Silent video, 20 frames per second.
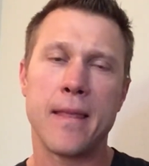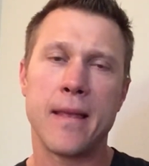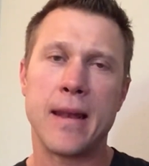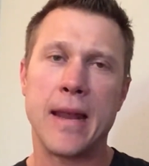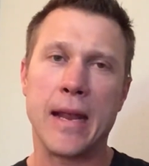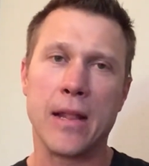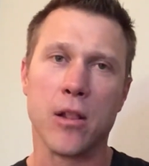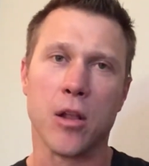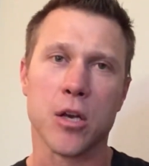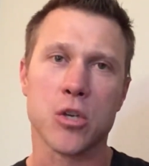
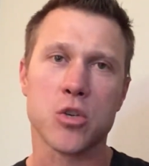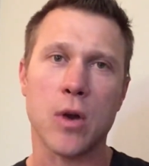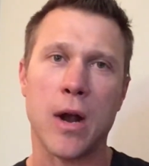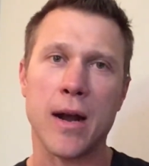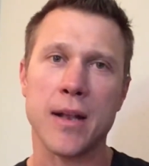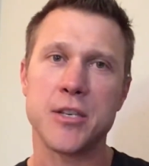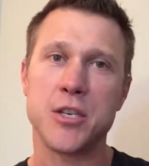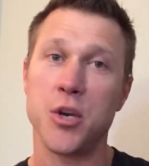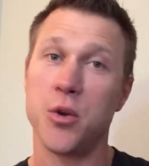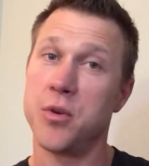He looks right
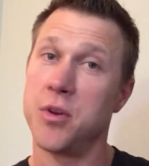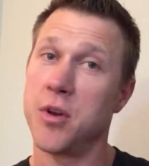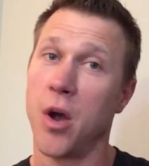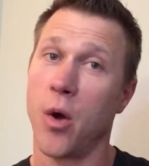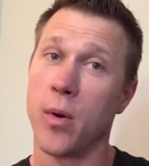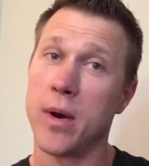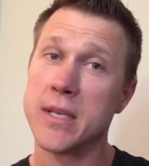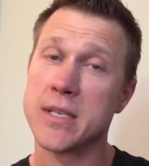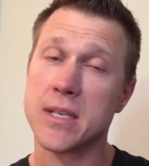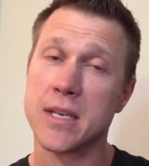at you and you know
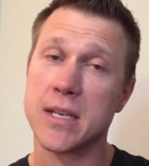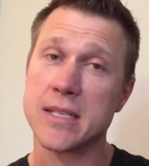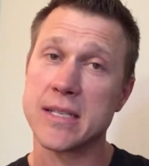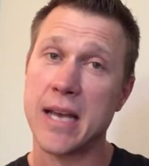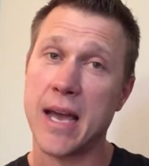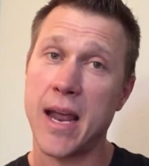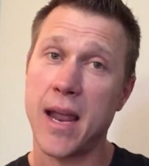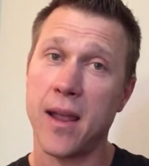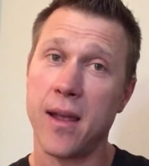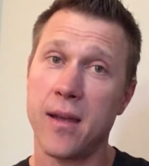what he's going to
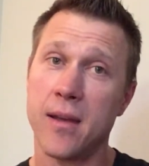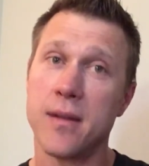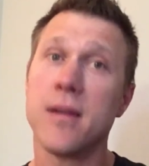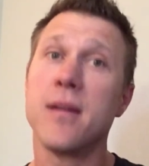say?